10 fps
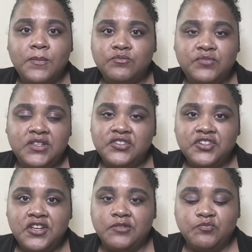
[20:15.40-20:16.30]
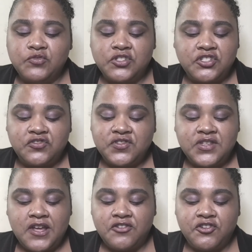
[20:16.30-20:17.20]
These are good. Just your
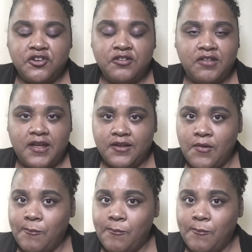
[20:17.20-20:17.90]
standard like